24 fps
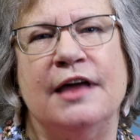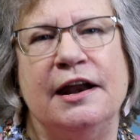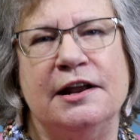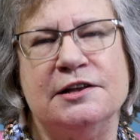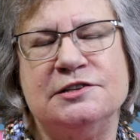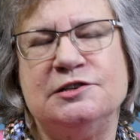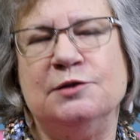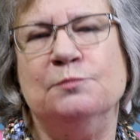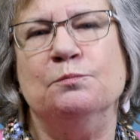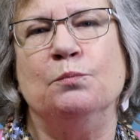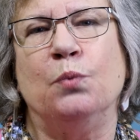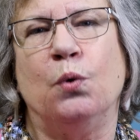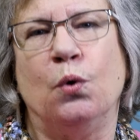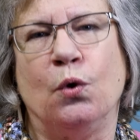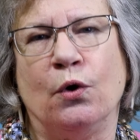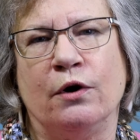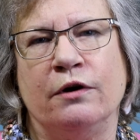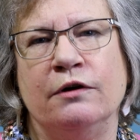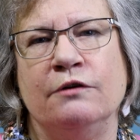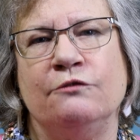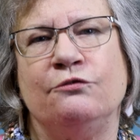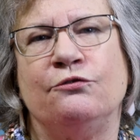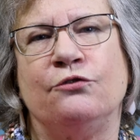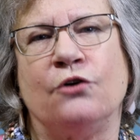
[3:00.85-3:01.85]
that it's
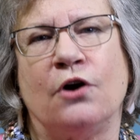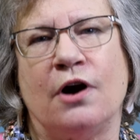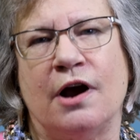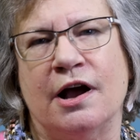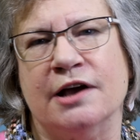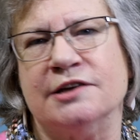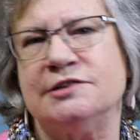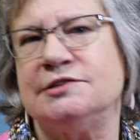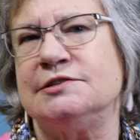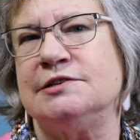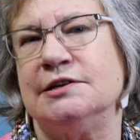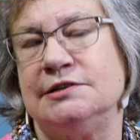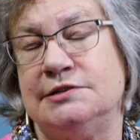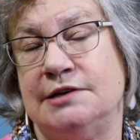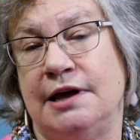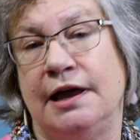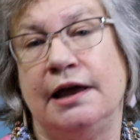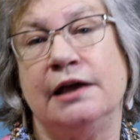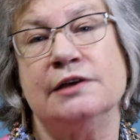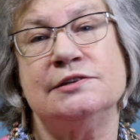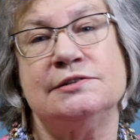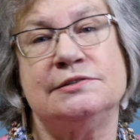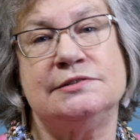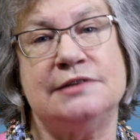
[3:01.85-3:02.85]
important for us to
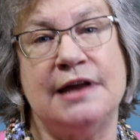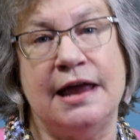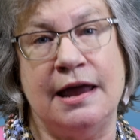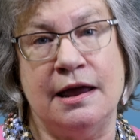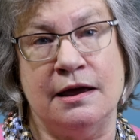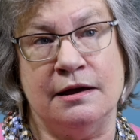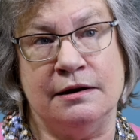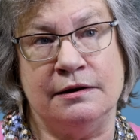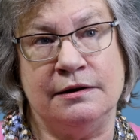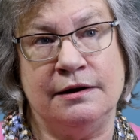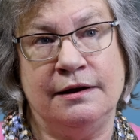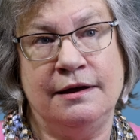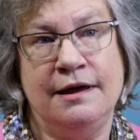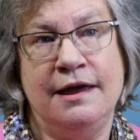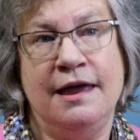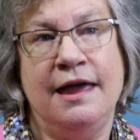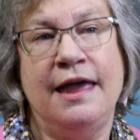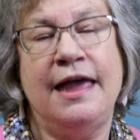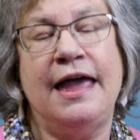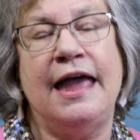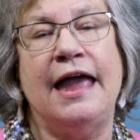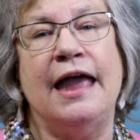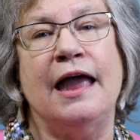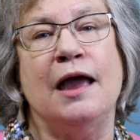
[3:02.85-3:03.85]
take a stand
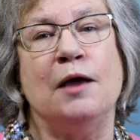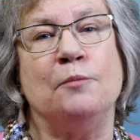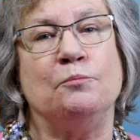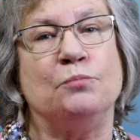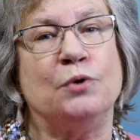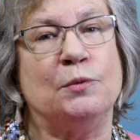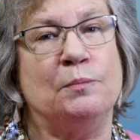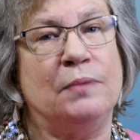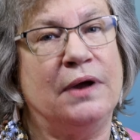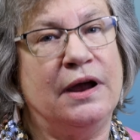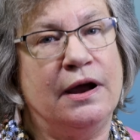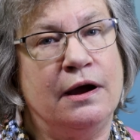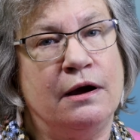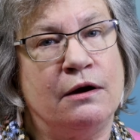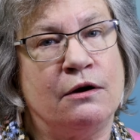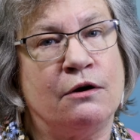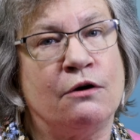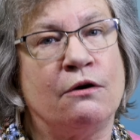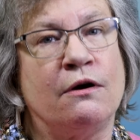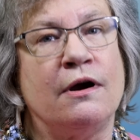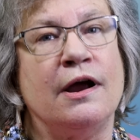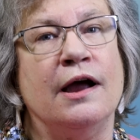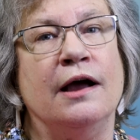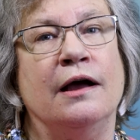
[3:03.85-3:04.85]
and
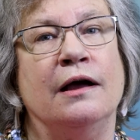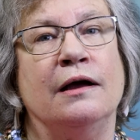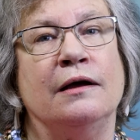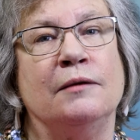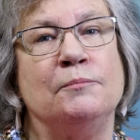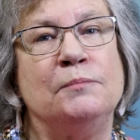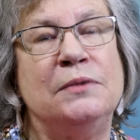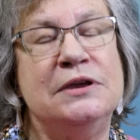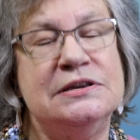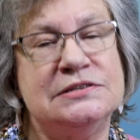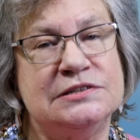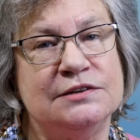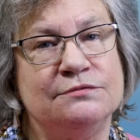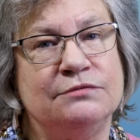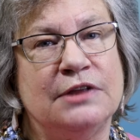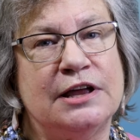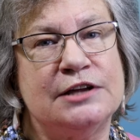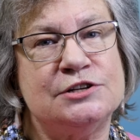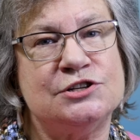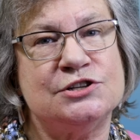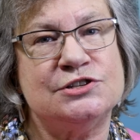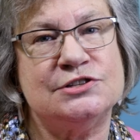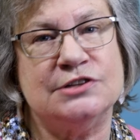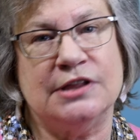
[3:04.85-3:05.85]
prepare a piece of
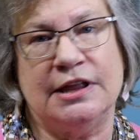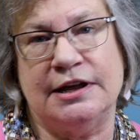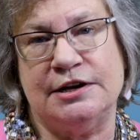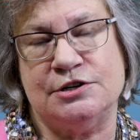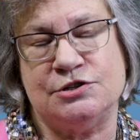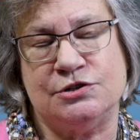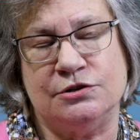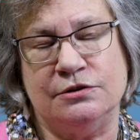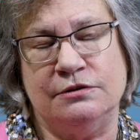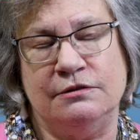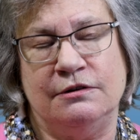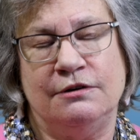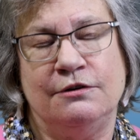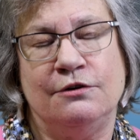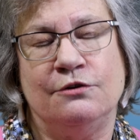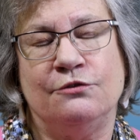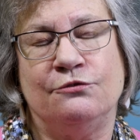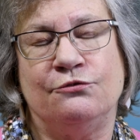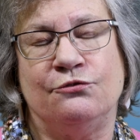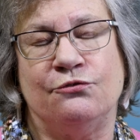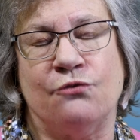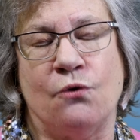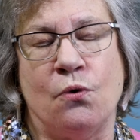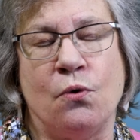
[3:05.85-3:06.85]
legislation
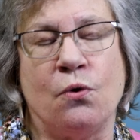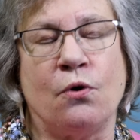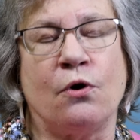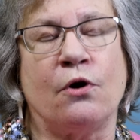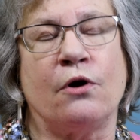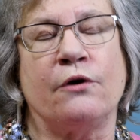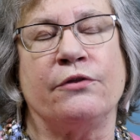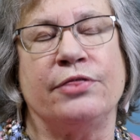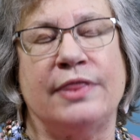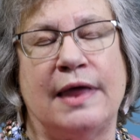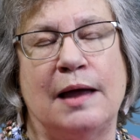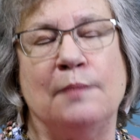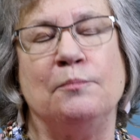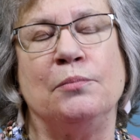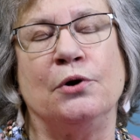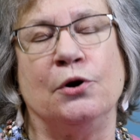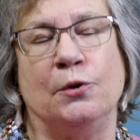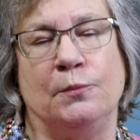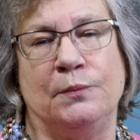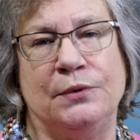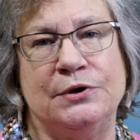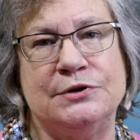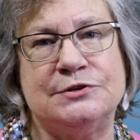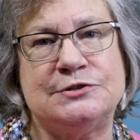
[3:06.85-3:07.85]
for that
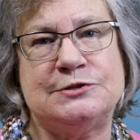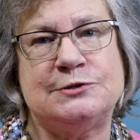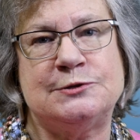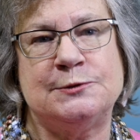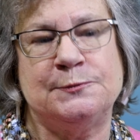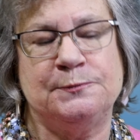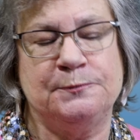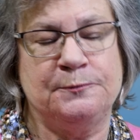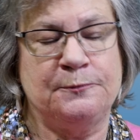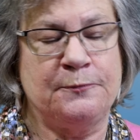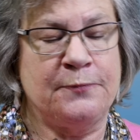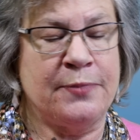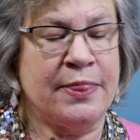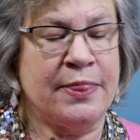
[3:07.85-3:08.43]
purpose.